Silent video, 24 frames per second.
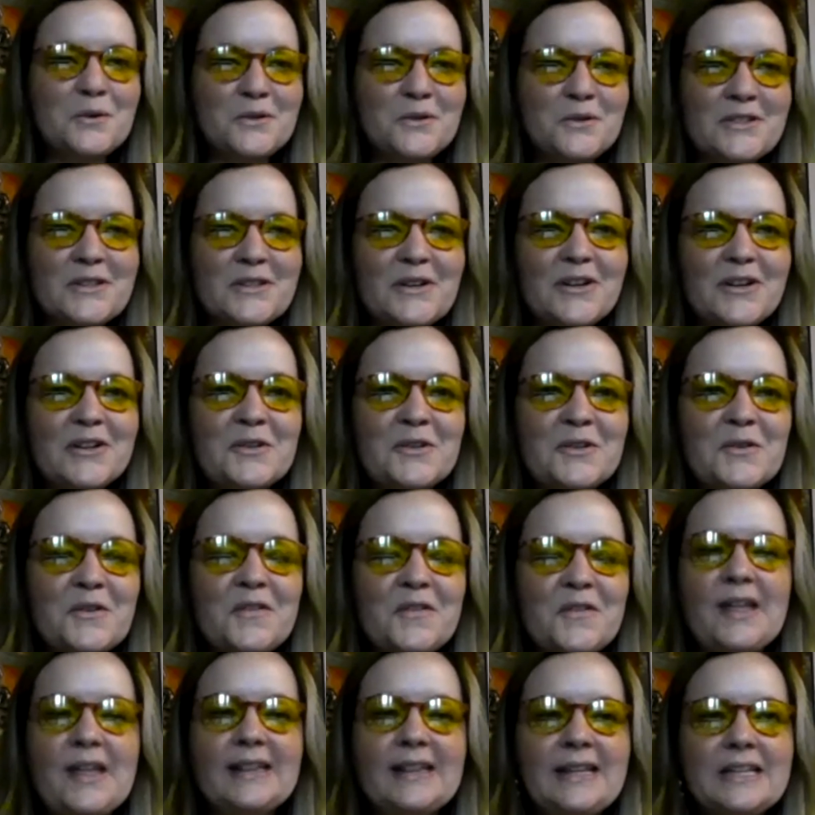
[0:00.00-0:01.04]
search where it's
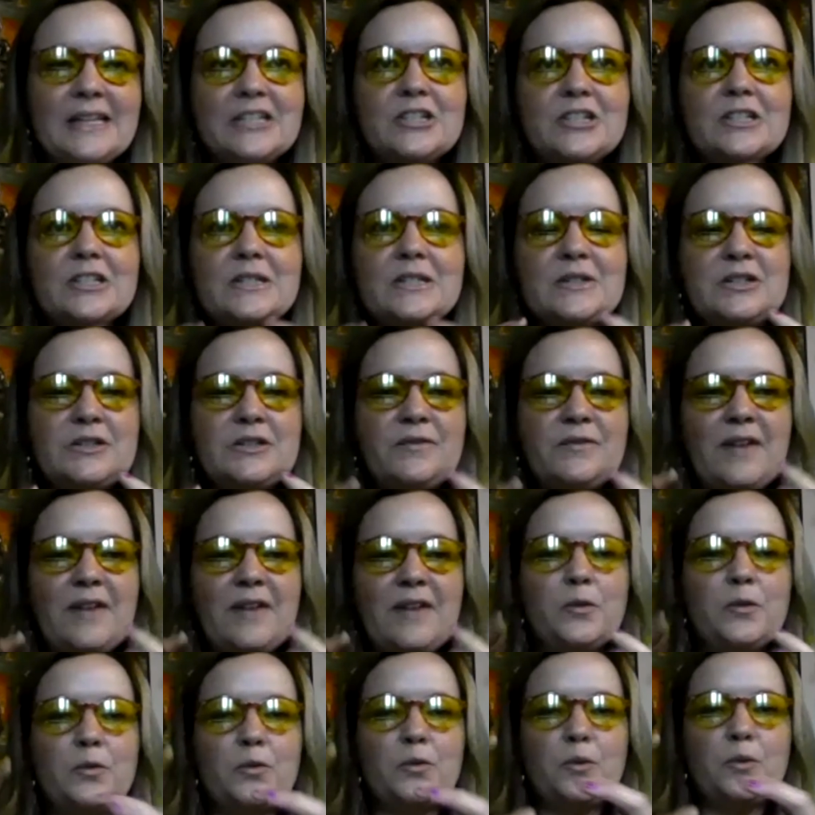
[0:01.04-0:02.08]
like, let's just find
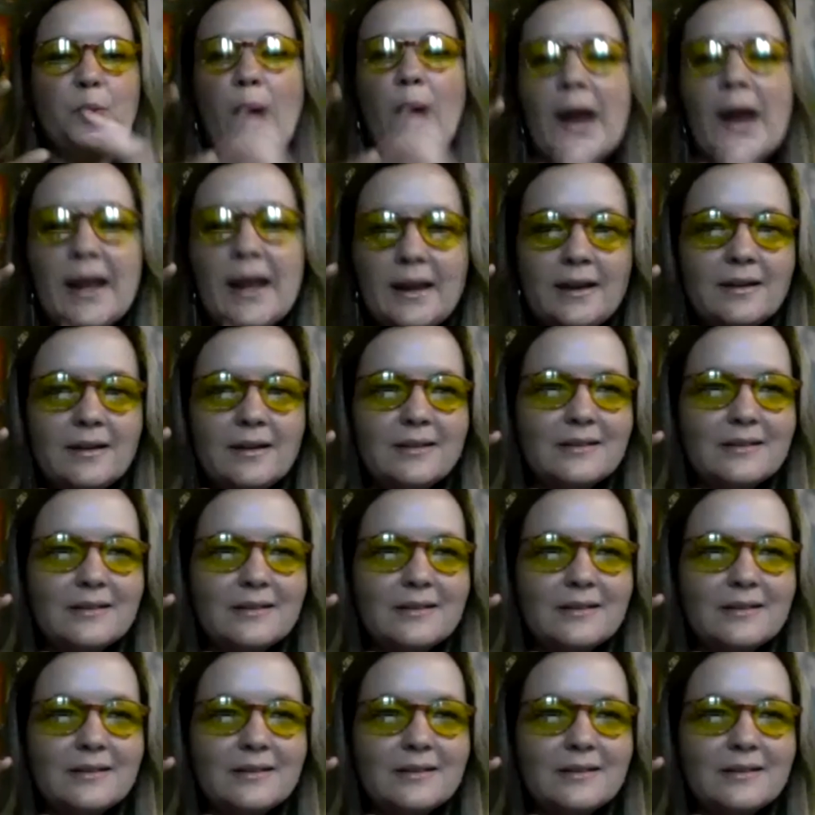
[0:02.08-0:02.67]
the right